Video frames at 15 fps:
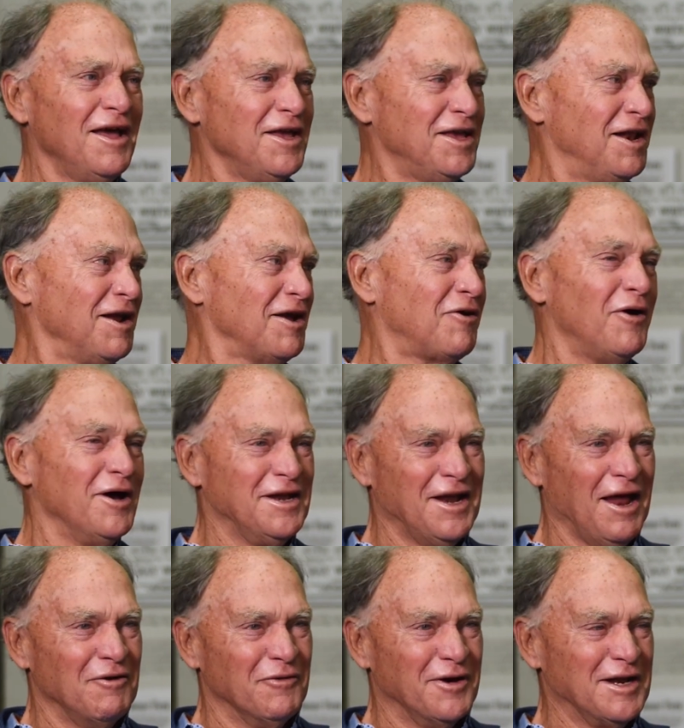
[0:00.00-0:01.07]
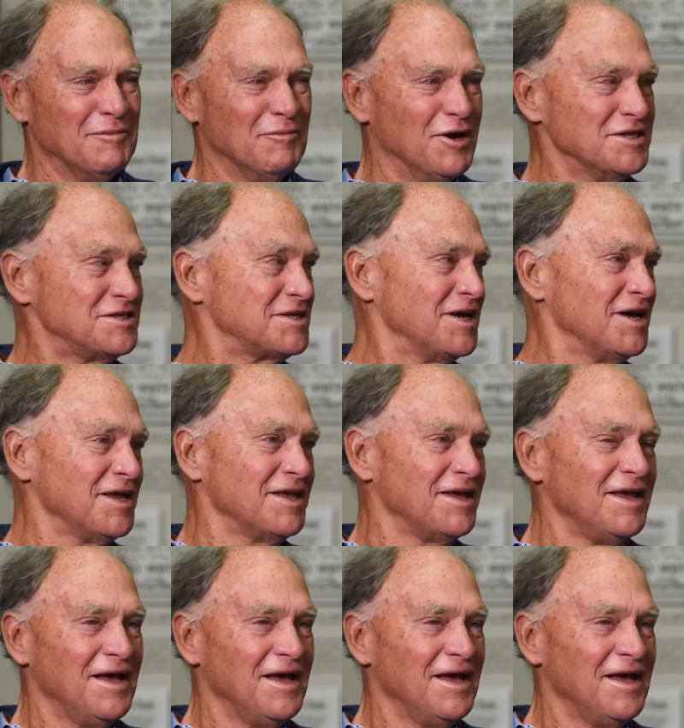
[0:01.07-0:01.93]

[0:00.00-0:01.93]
You don't quite know what he might say.